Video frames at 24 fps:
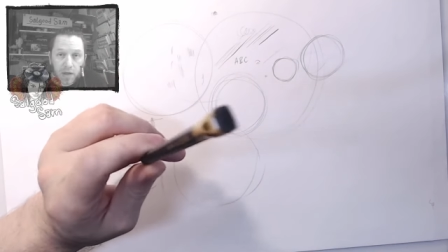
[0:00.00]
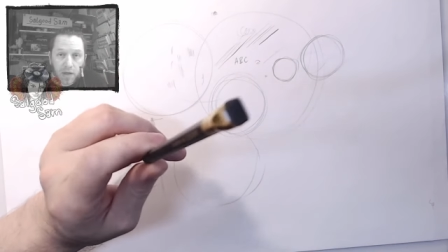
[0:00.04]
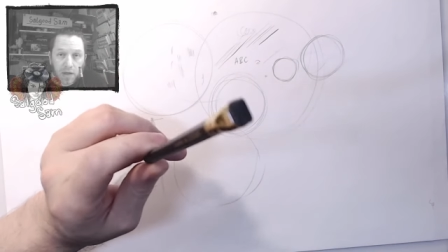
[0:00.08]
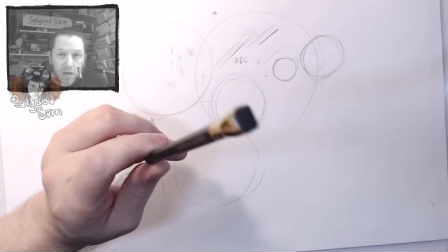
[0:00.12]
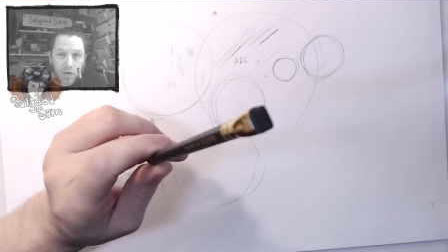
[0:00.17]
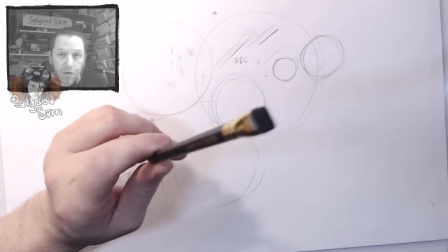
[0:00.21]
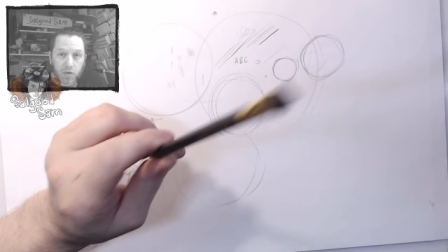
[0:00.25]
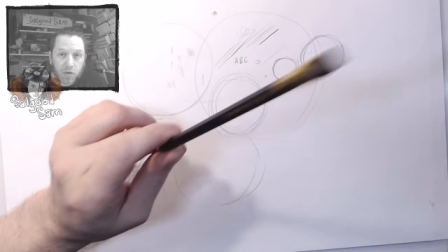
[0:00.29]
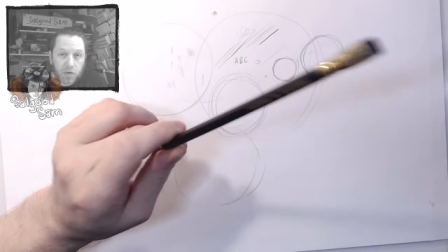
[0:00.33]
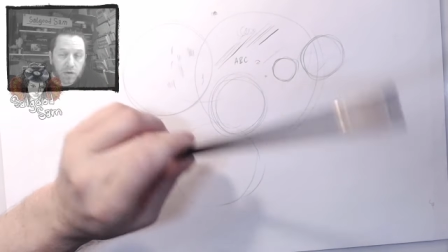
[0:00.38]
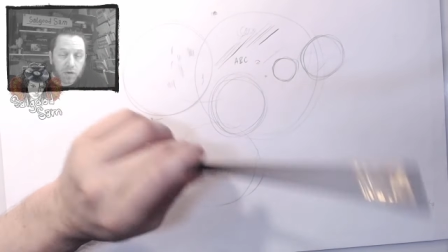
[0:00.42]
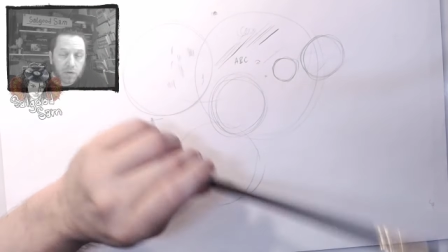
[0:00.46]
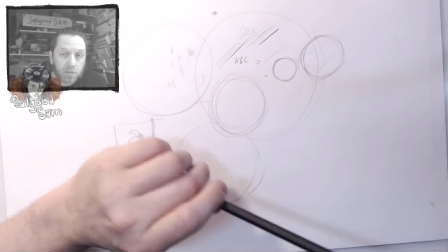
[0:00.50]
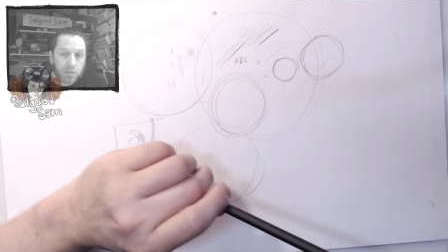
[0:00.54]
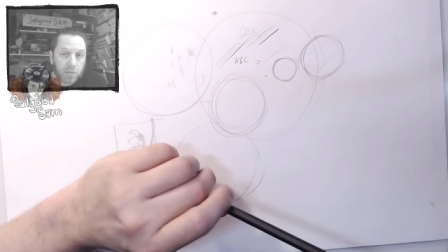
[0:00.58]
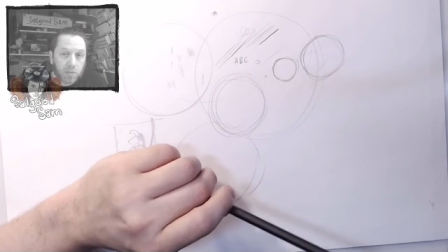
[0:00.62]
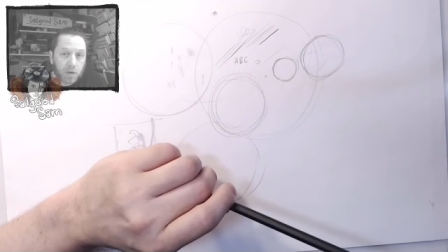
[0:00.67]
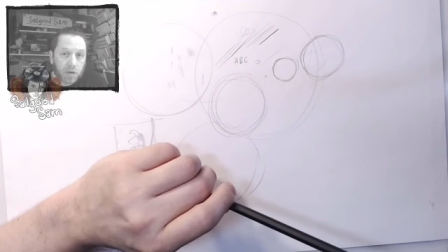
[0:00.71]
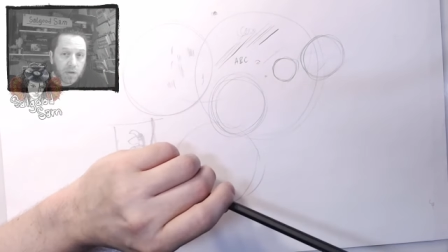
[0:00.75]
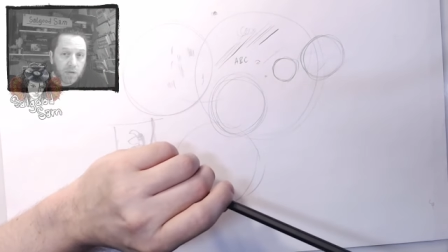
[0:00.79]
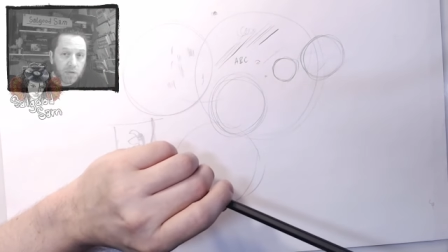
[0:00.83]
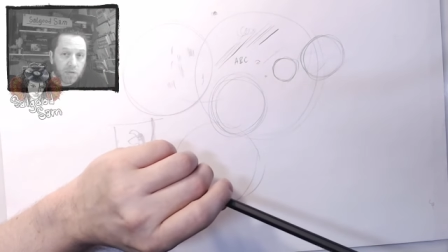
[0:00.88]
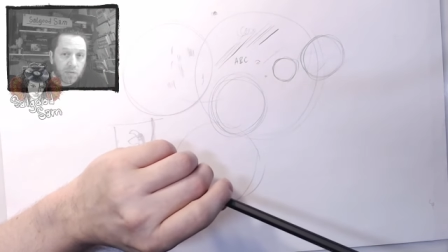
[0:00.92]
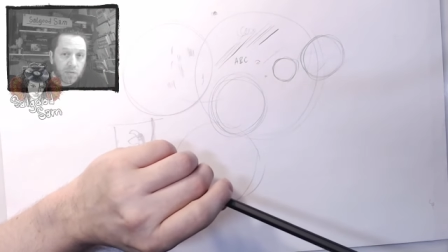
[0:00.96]
you can
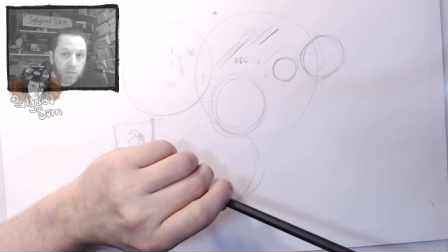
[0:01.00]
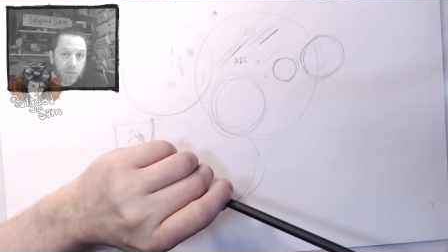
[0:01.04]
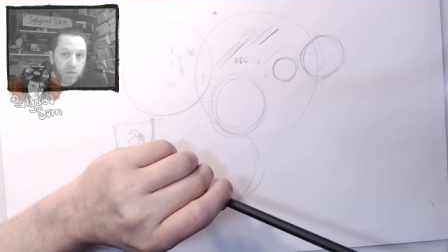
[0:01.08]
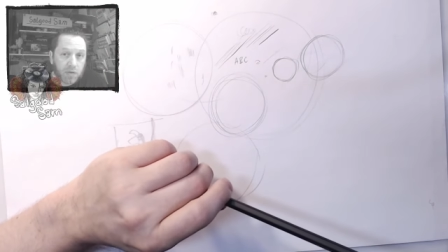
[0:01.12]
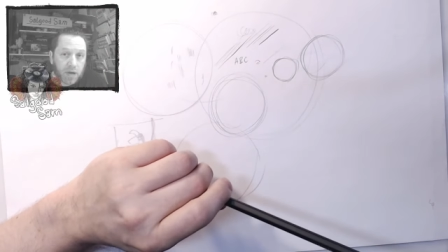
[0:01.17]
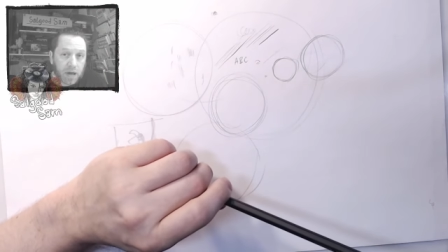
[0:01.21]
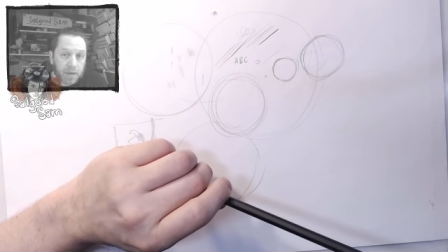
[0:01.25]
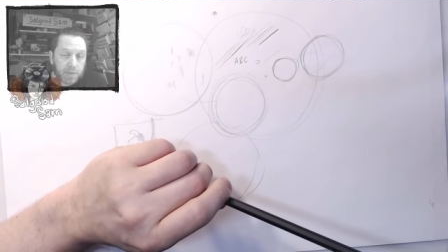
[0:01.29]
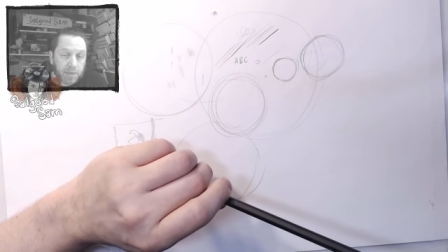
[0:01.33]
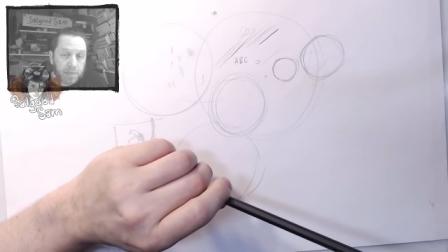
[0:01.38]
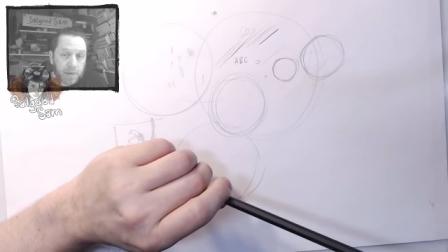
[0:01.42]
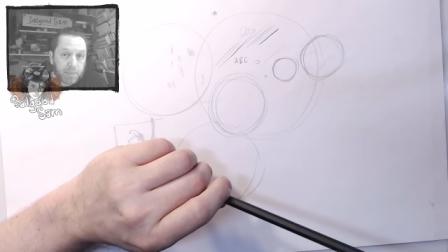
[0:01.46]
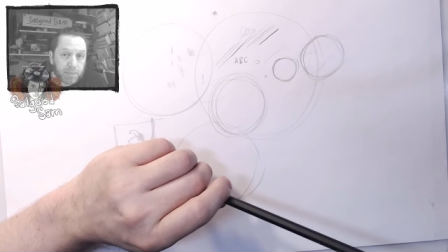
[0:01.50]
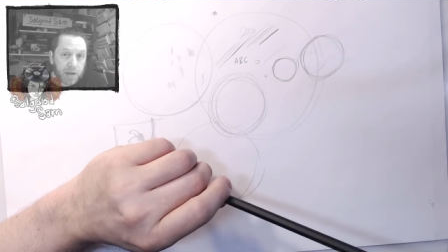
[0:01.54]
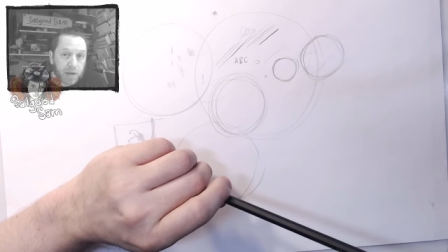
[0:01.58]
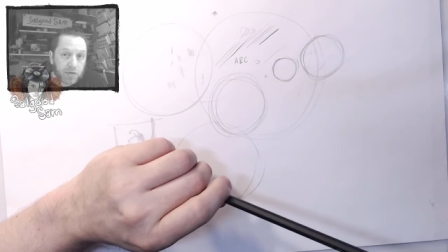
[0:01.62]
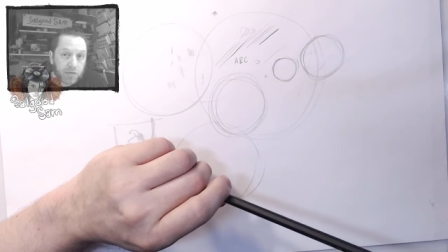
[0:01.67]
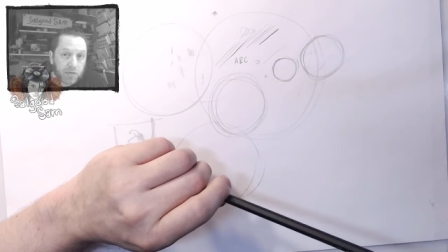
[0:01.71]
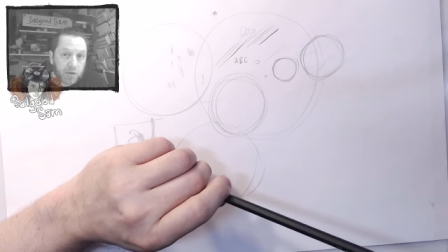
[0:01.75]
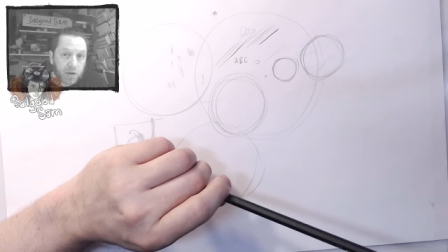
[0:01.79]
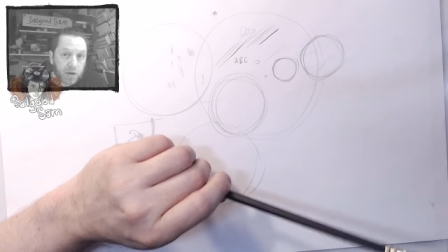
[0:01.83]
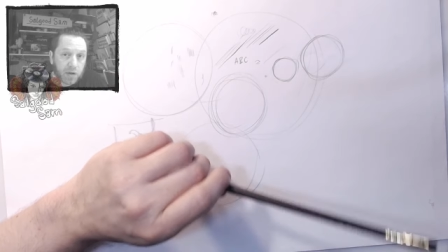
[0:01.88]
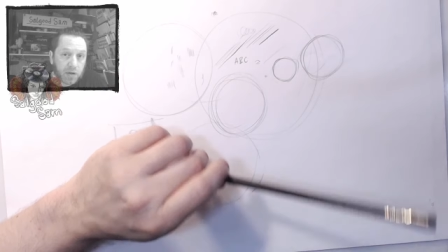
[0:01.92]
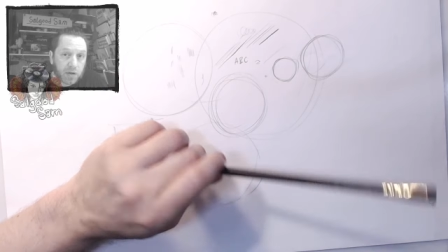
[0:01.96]
sign up to my
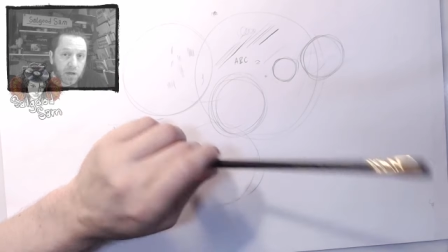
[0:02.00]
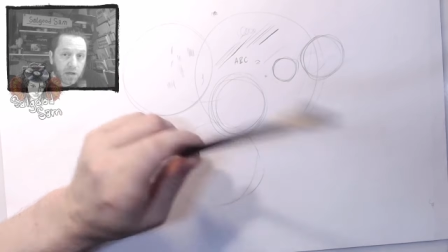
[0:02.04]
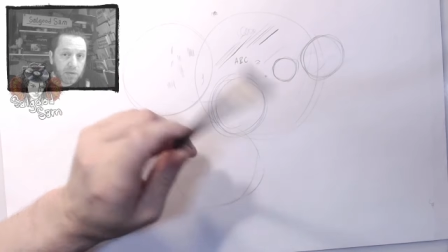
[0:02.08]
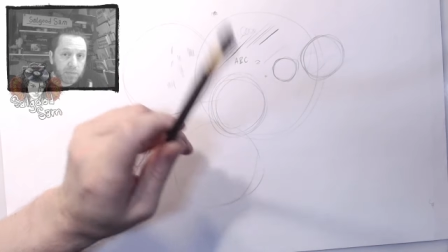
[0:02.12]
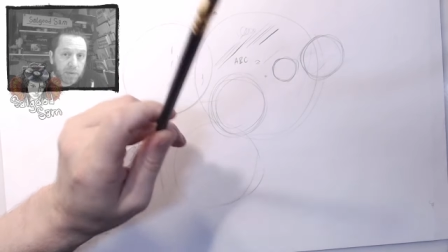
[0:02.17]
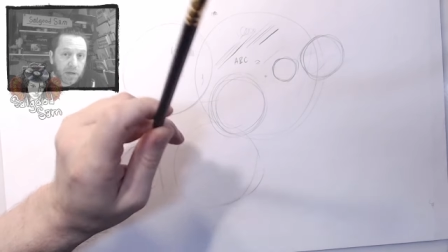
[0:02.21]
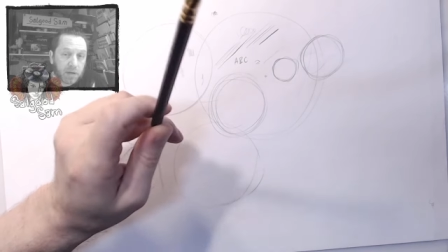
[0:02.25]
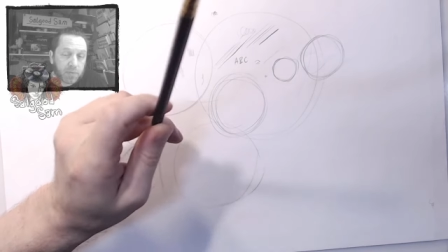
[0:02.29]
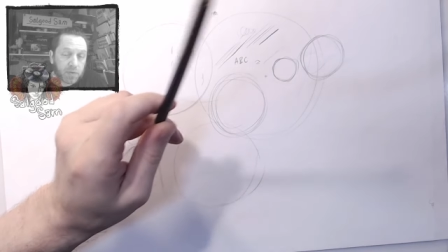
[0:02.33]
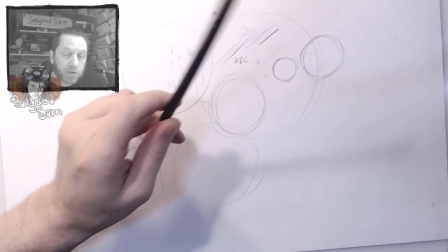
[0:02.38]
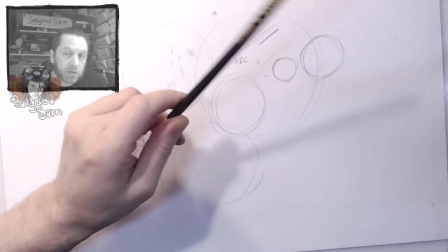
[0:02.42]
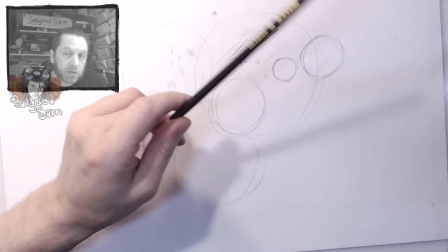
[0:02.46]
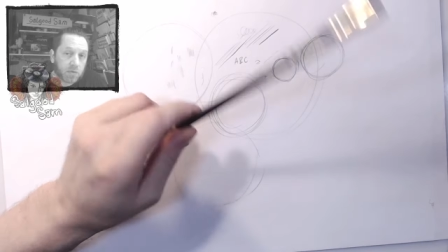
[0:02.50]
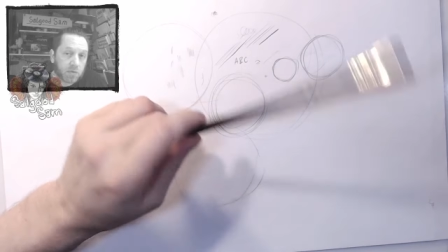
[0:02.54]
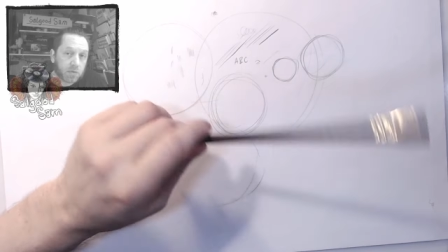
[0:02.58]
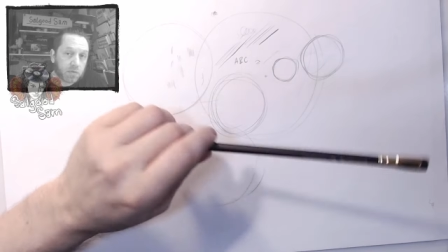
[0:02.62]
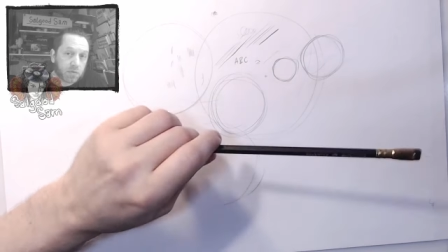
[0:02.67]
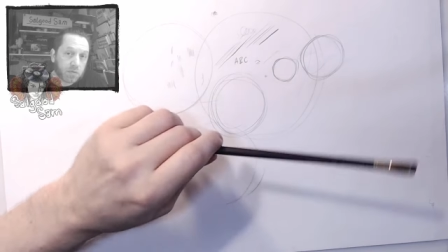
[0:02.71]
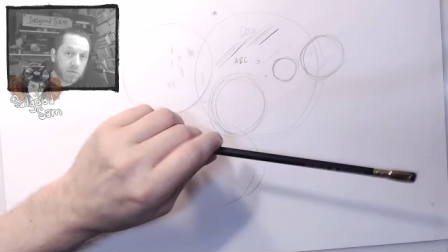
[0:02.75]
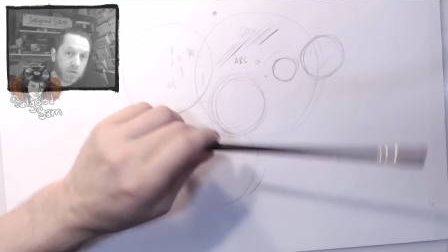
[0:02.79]
Patreon and become a student.